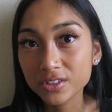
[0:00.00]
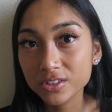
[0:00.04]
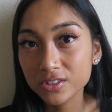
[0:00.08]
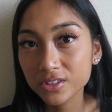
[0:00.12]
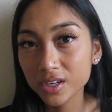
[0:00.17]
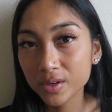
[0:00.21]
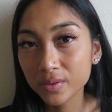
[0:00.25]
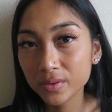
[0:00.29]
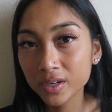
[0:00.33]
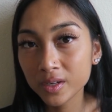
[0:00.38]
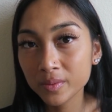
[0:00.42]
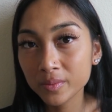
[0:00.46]
Do
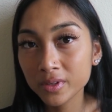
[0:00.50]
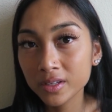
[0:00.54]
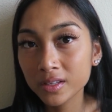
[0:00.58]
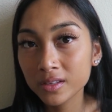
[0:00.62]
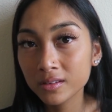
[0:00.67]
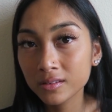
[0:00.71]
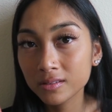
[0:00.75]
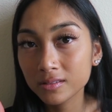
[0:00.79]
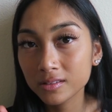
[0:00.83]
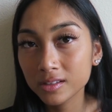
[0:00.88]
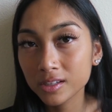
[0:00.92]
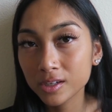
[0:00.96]
you get what I
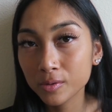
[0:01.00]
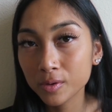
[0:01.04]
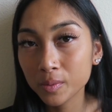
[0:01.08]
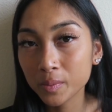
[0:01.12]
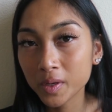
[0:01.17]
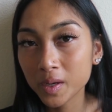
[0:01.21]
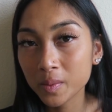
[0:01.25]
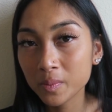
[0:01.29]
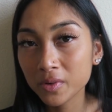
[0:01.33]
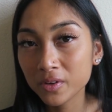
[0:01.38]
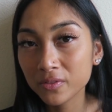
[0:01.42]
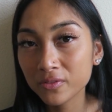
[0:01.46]
mean? Do you get where
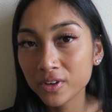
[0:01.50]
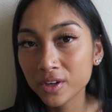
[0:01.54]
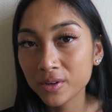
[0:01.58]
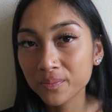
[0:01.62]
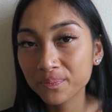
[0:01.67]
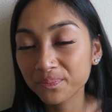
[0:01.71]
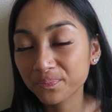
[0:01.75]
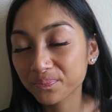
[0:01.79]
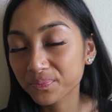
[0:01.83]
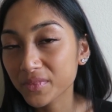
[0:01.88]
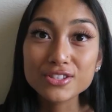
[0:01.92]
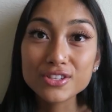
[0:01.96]
I'm coming
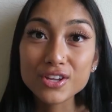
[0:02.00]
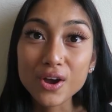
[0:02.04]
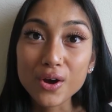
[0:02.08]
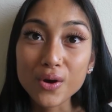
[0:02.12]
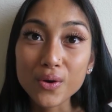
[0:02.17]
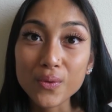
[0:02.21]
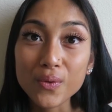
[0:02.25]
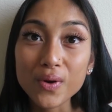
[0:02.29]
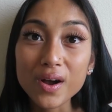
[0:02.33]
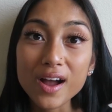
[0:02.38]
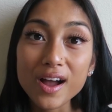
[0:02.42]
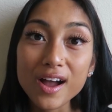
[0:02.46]
from?
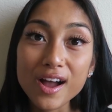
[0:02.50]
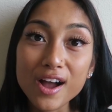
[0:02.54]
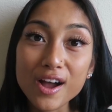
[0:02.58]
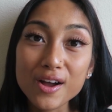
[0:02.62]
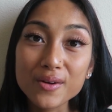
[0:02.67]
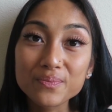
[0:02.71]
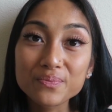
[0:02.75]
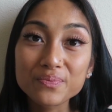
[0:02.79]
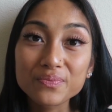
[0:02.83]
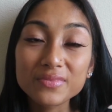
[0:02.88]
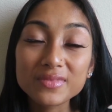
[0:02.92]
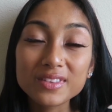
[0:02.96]
So
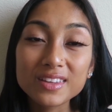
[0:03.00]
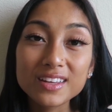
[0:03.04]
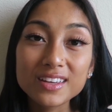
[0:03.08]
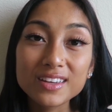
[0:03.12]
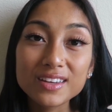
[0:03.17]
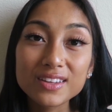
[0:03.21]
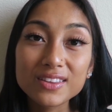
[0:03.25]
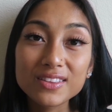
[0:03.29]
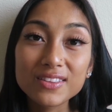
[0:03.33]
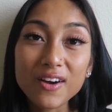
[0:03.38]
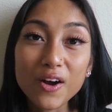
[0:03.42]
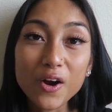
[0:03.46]
um,
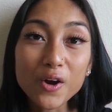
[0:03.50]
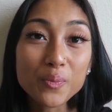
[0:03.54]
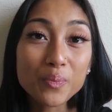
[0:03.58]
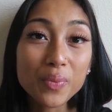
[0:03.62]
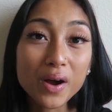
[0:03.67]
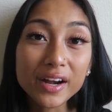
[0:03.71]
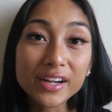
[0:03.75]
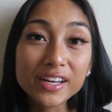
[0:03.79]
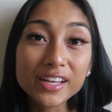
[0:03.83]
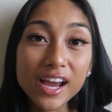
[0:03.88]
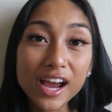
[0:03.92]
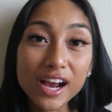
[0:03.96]
our
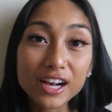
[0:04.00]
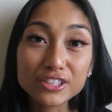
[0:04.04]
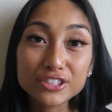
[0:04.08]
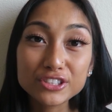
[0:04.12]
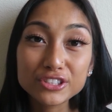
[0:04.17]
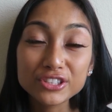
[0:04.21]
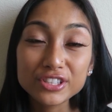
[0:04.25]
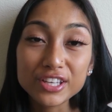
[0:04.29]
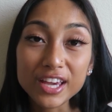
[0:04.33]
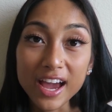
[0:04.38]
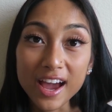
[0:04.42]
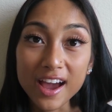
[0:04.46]
body
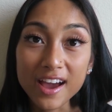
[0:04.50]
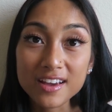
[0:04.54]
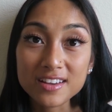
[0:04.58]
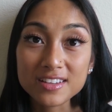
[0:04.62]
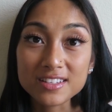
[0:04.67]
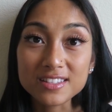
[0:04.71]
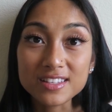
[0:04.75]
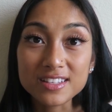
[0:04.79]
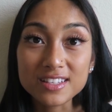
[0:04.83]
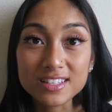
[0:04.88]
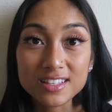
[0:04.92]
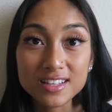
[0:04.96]
actually
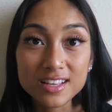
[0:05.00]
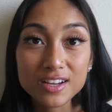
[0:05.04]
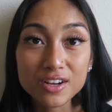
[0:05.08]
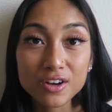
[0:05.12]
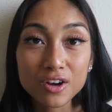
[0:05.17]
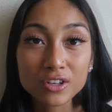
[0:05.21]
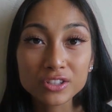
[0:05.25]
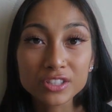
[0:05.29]
has this thing